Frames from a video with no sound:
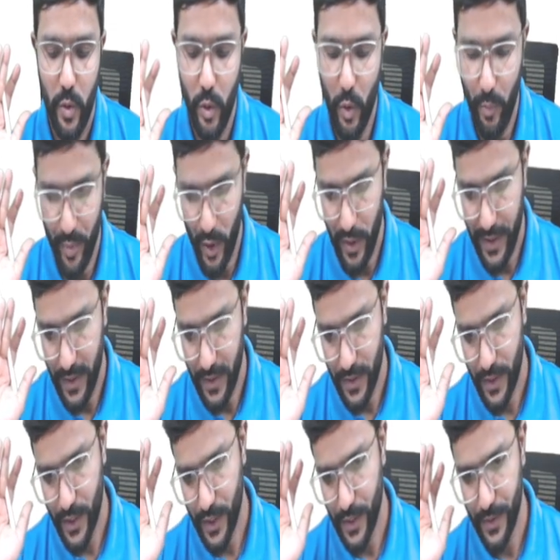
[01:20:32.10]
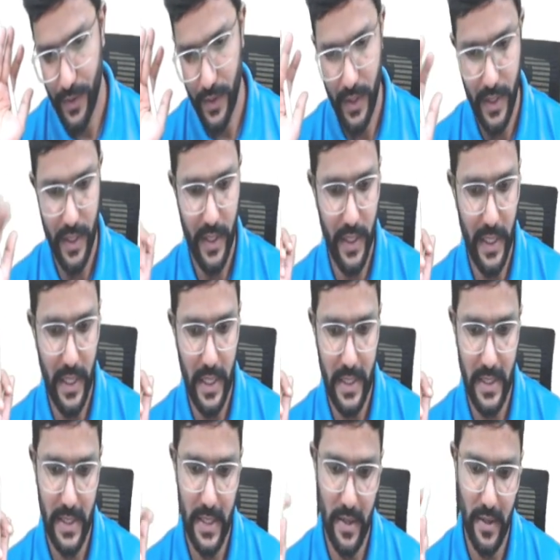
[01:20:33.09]
Hope you understood.
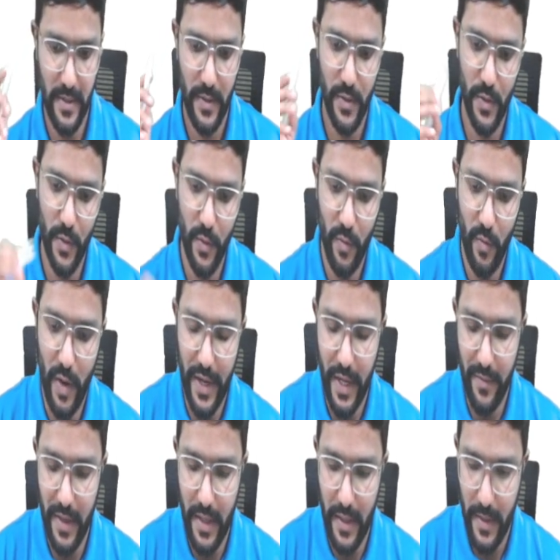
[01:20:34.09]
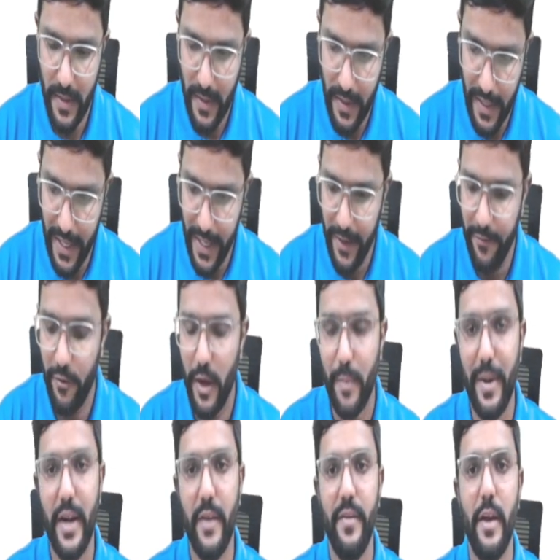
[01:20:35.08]
Yes, sir. So whatever rate
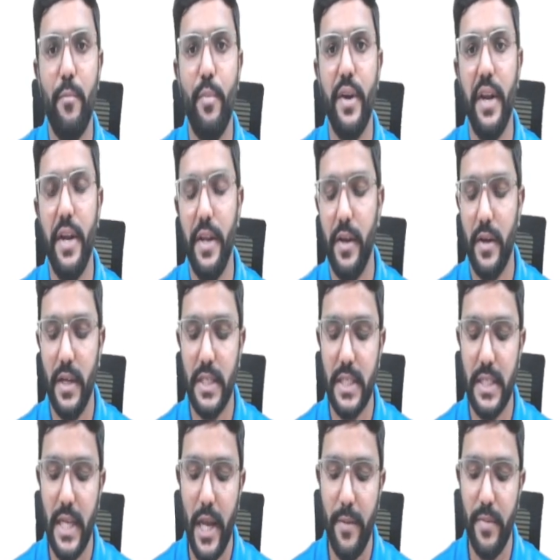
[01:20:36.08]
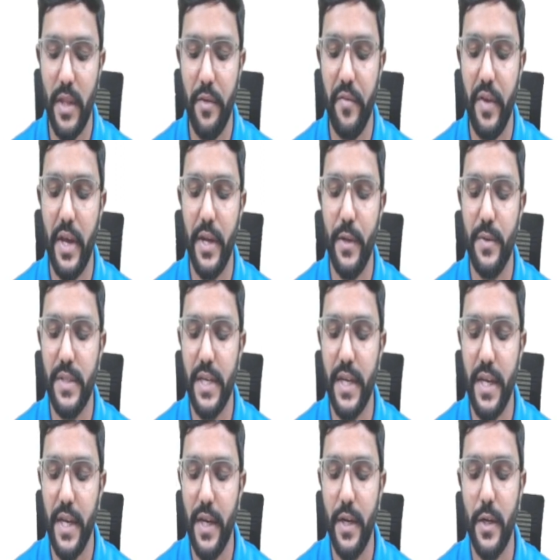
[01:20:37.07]
format we have put it here, now same thing we are
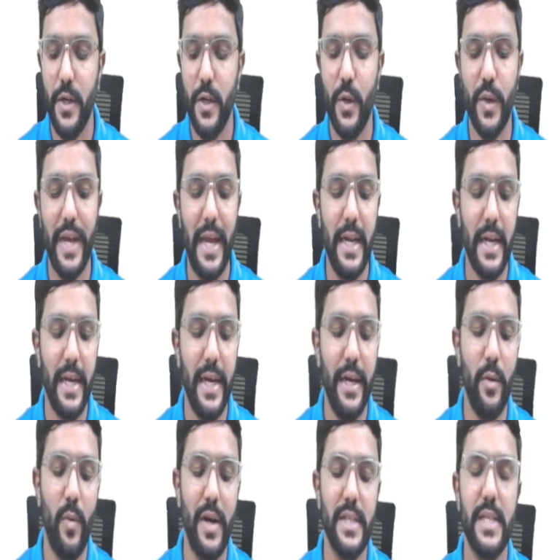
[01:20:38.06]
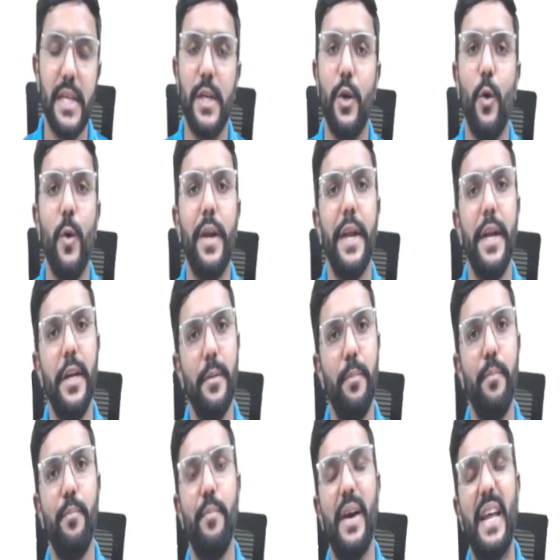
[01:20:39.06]
using here to calculate what is the toll rate
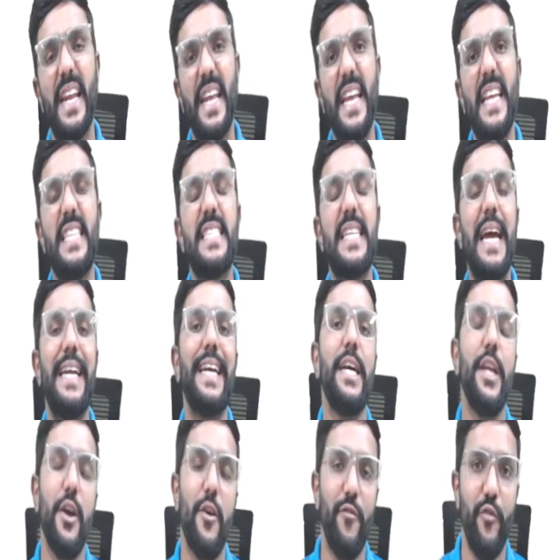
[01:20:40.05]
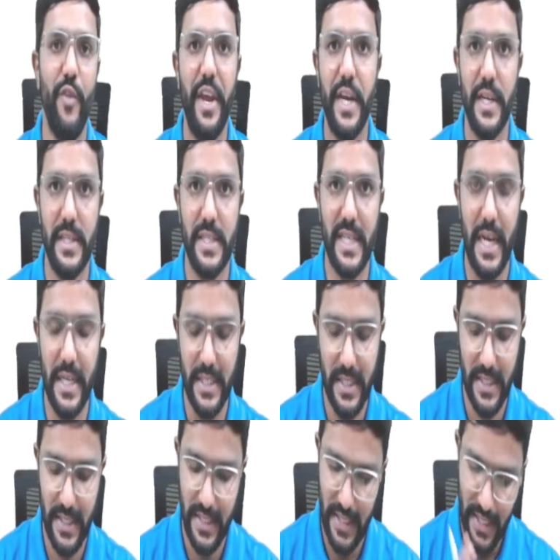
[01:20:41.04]
per each category of vehicles,
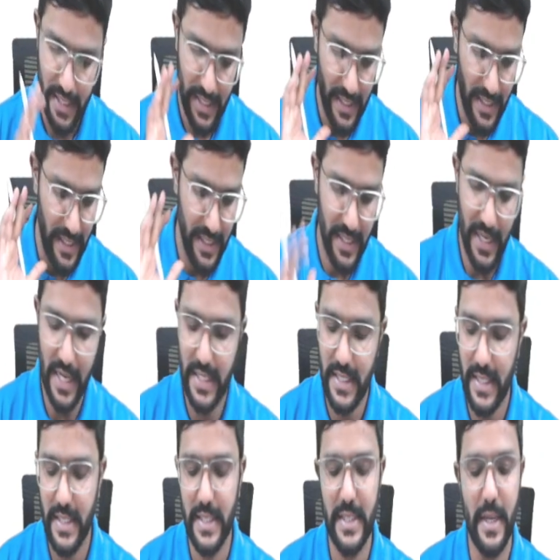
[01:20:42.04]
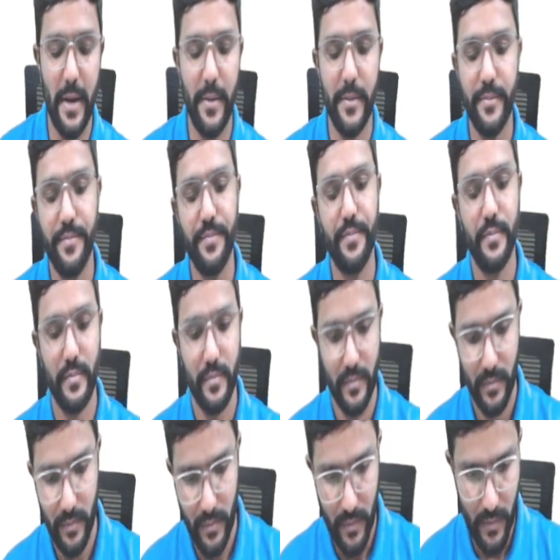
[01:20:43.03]
guys. Yes, sir.
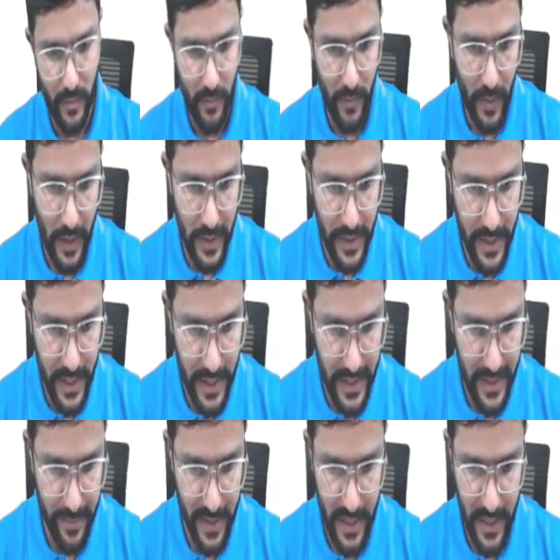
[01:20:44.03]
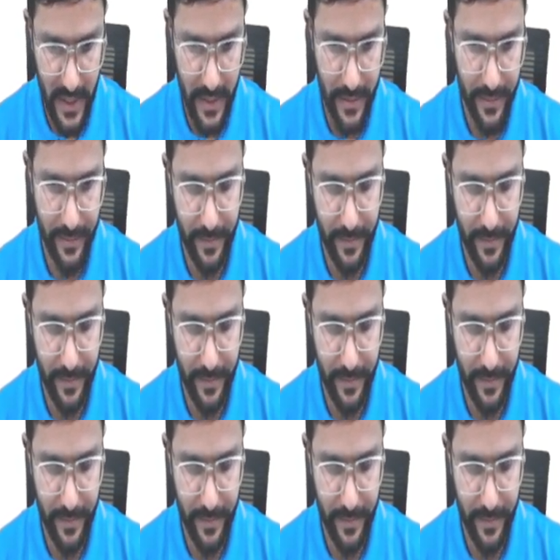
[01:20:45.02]
Just a minute.